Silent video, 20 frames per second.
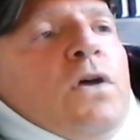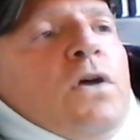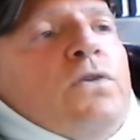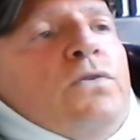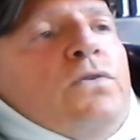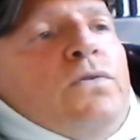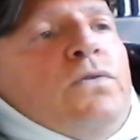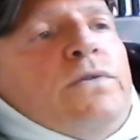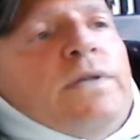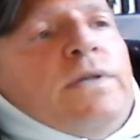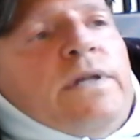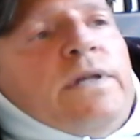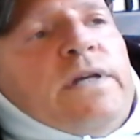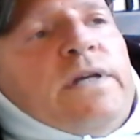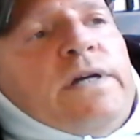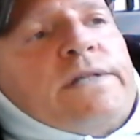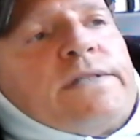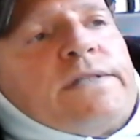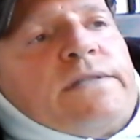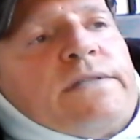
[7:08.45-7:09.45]
due to the
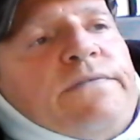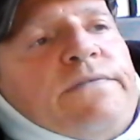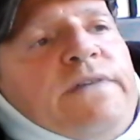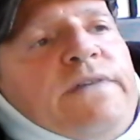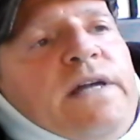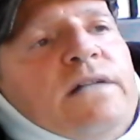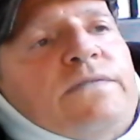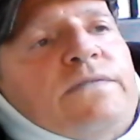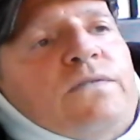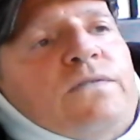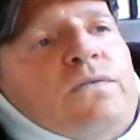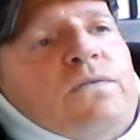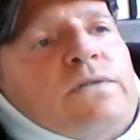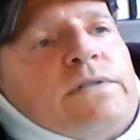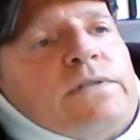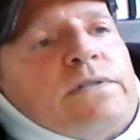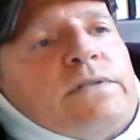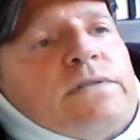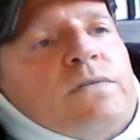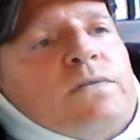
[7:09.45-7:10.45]
gusts of gale
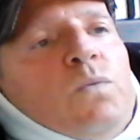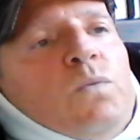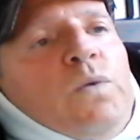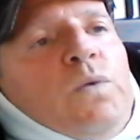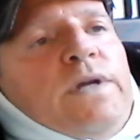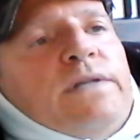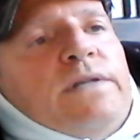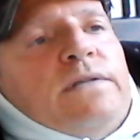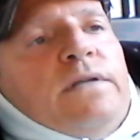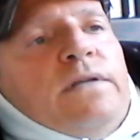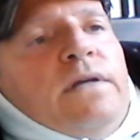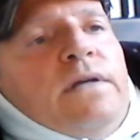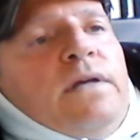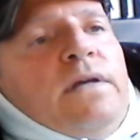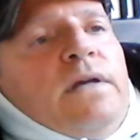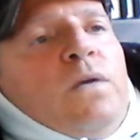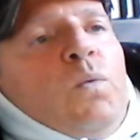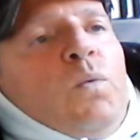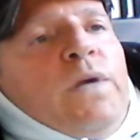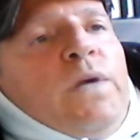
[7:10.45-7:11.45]
force wind,
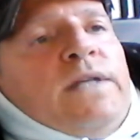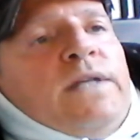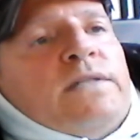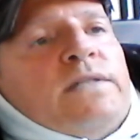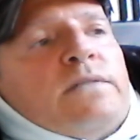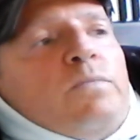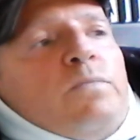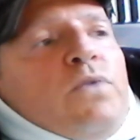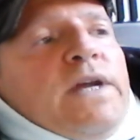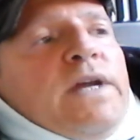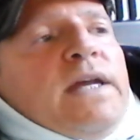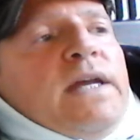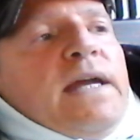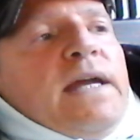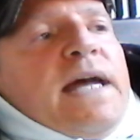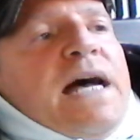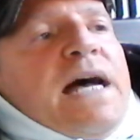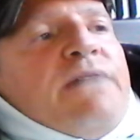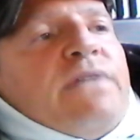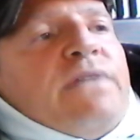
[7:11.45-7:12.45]
winds breaking
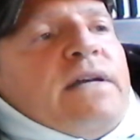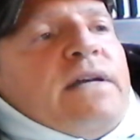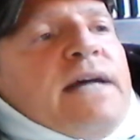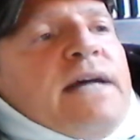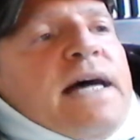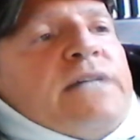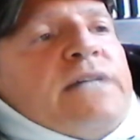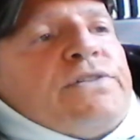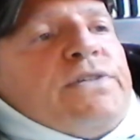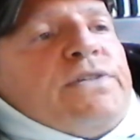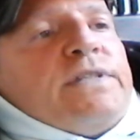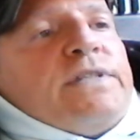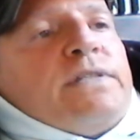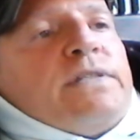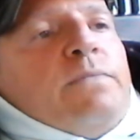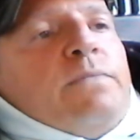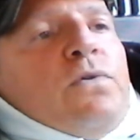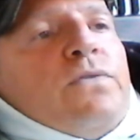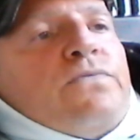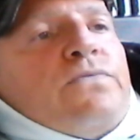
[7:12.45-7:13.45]
havoc, hazardous to
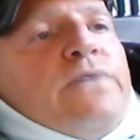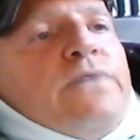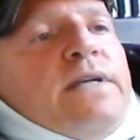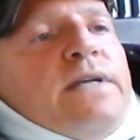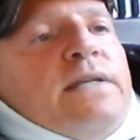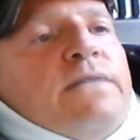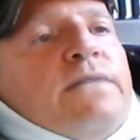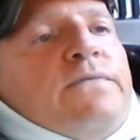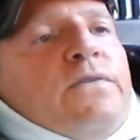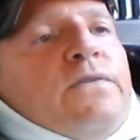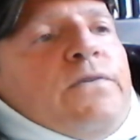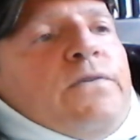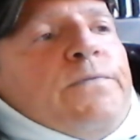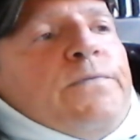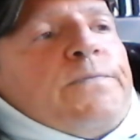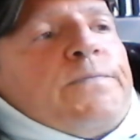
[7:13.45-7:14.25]
both friend and foe.